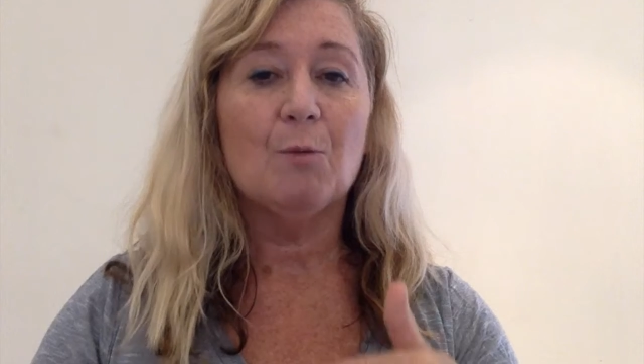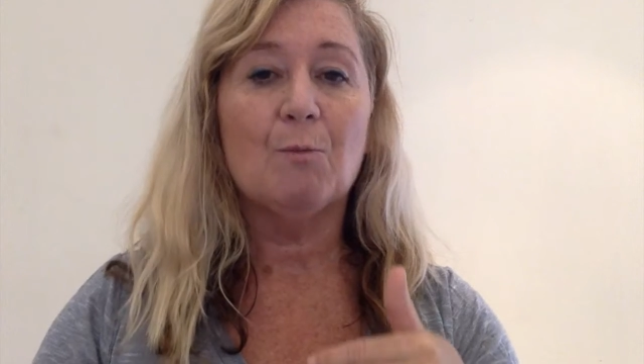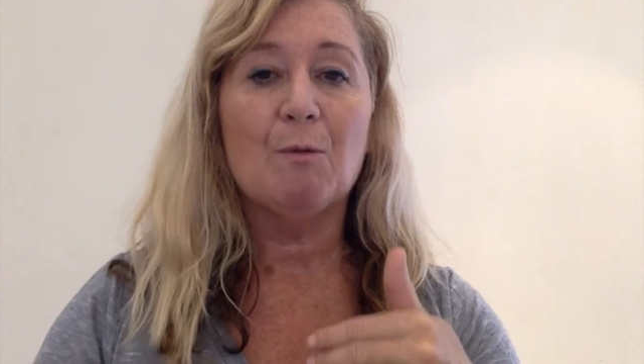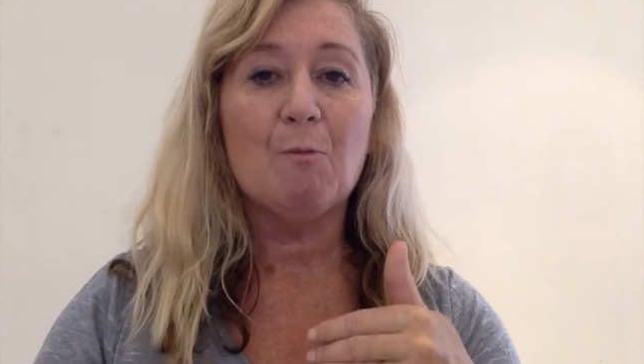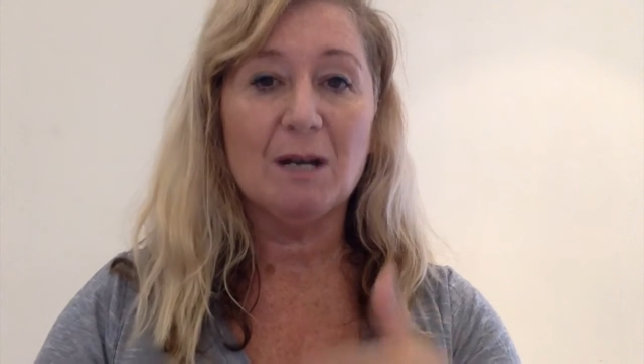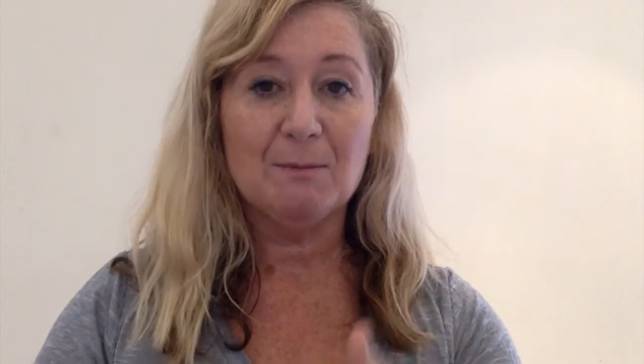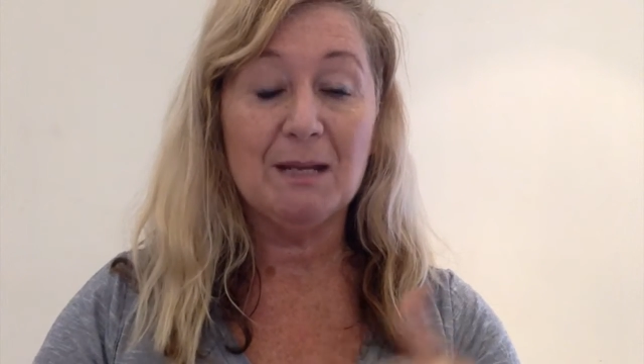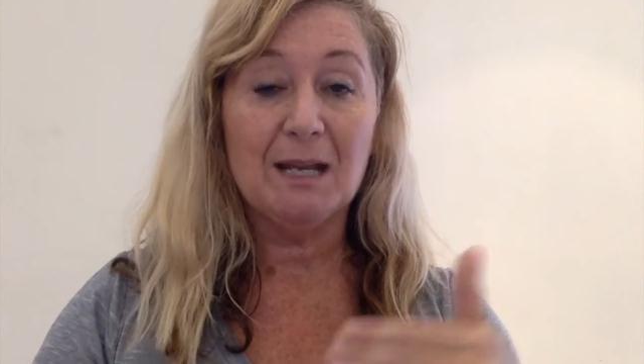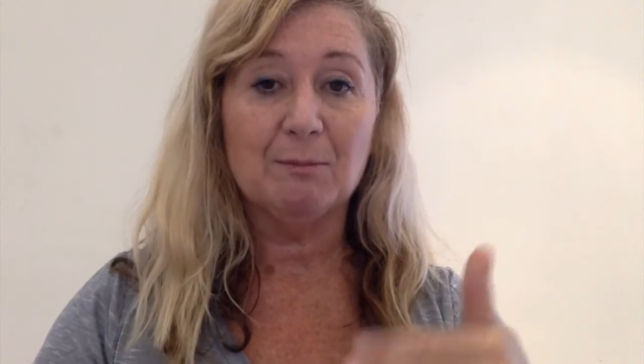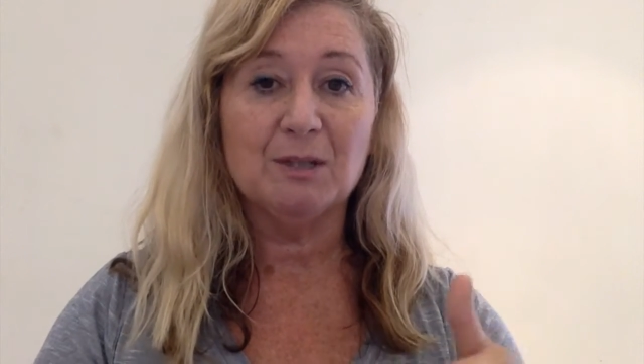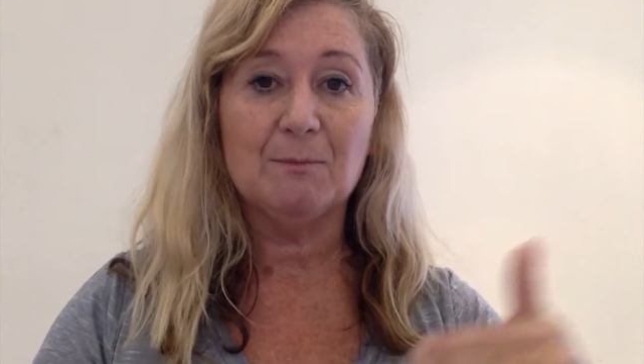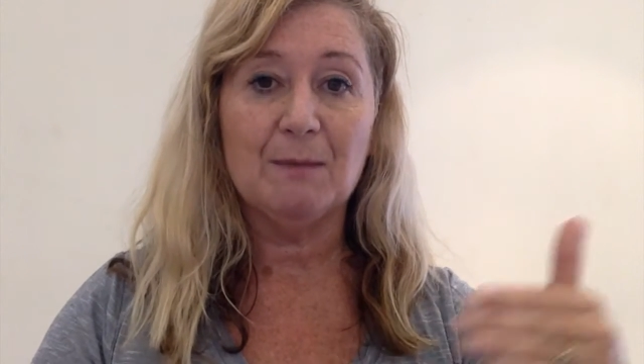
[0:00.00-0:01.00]
we want to be
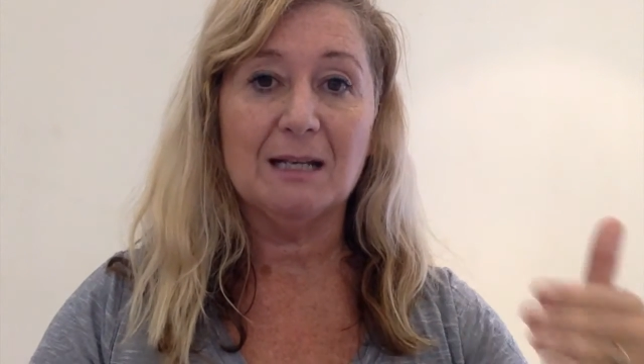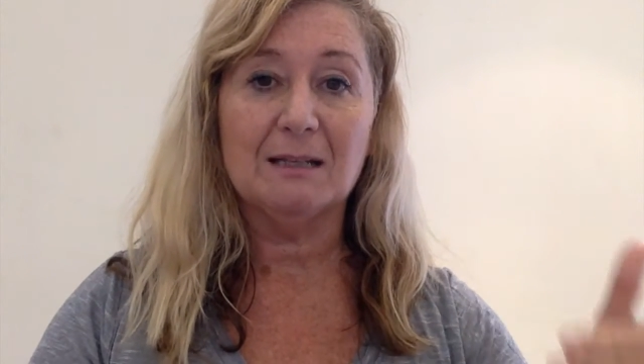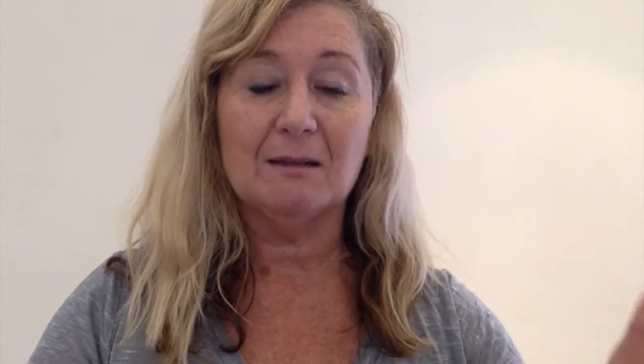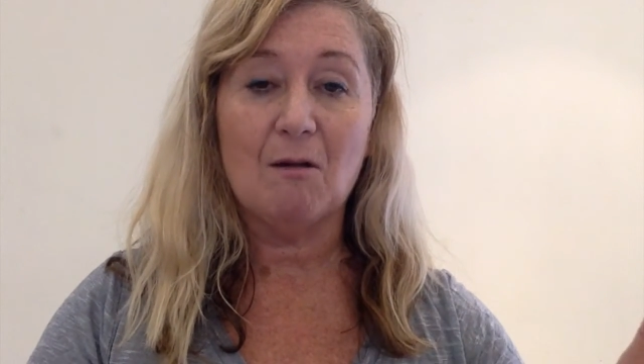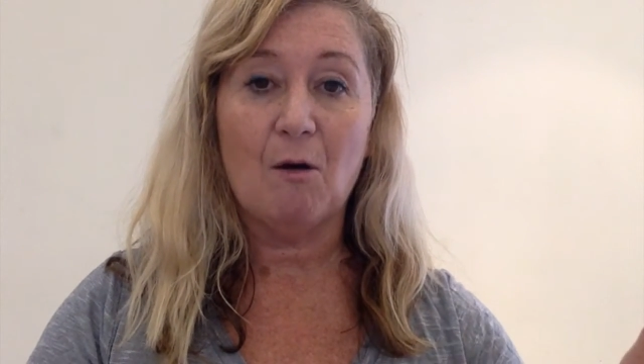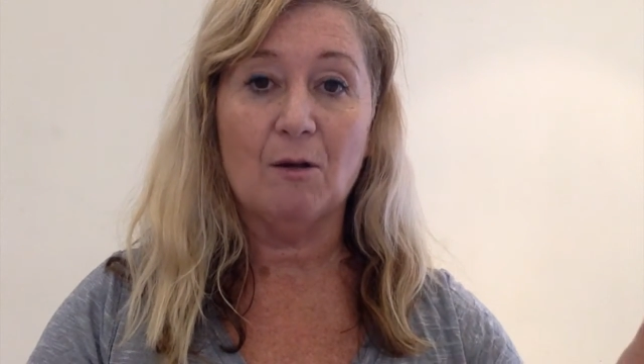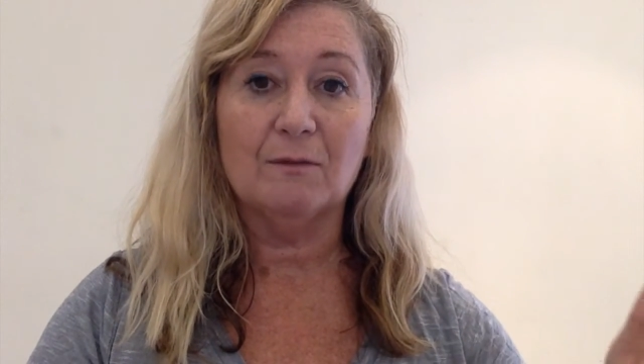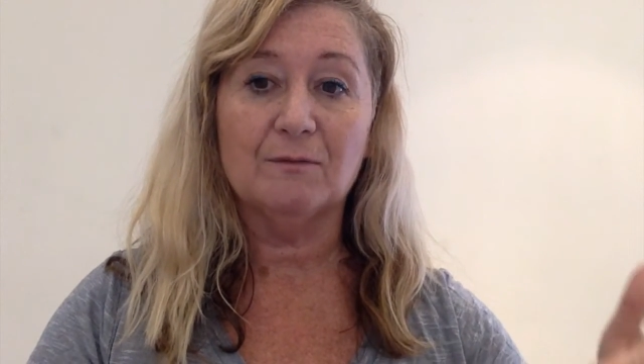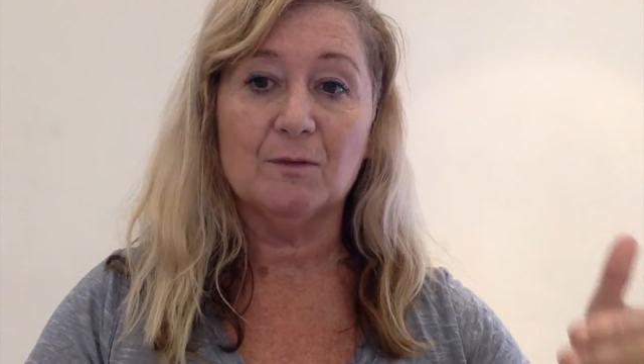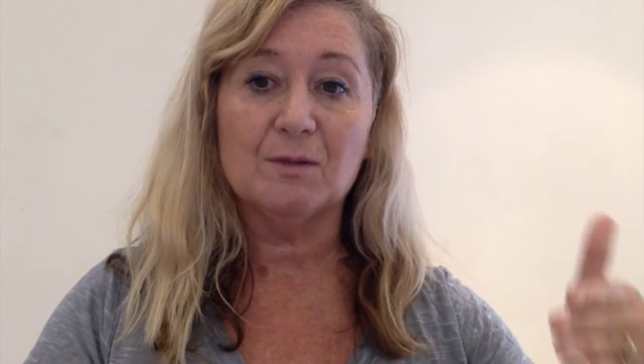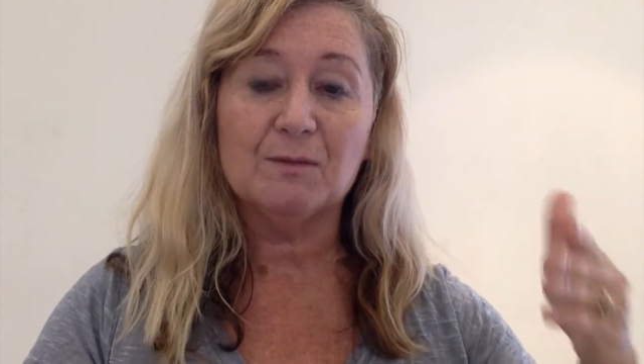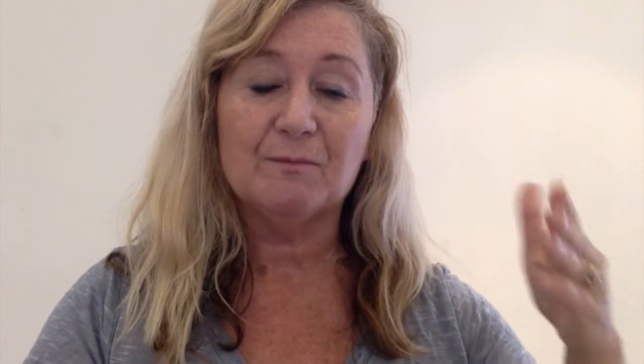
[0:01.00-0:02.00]
able to make all of
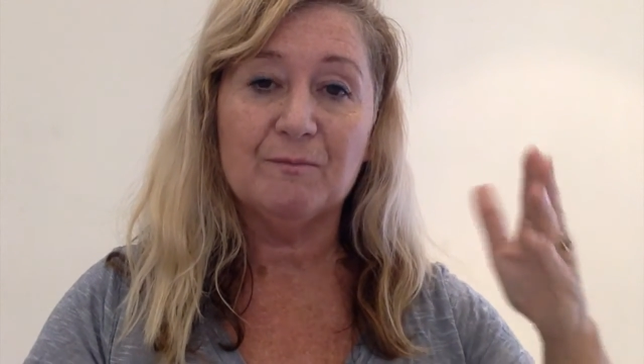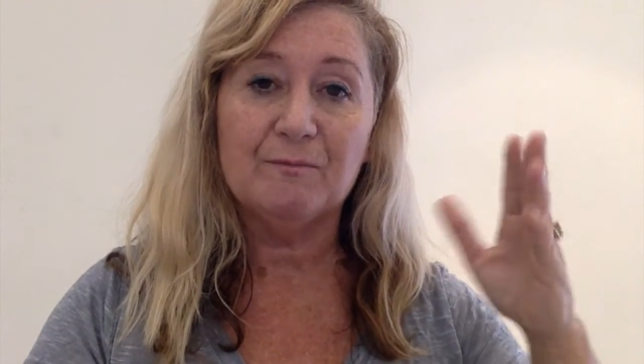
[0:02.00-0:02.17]
those